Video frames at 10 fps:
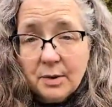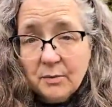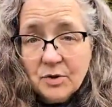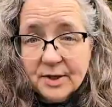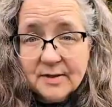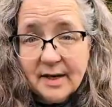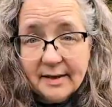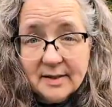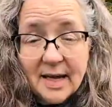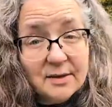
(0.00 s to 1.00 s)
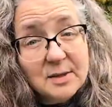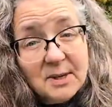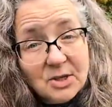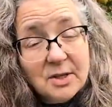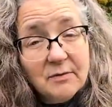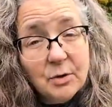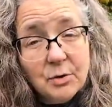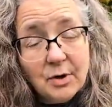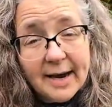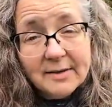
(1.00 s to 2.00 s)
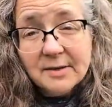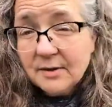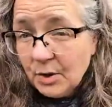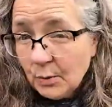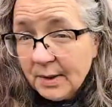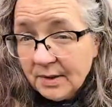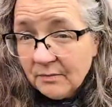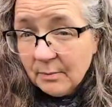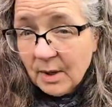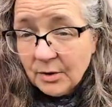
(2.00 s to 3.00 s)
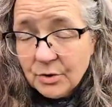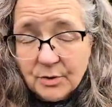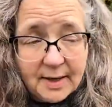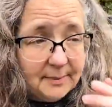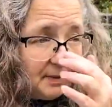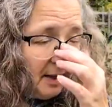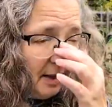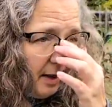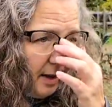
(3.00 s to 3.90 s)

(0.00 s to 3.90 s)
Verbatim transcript: what you've just knocked down, especially if they're grasses and you want them for mulch, right?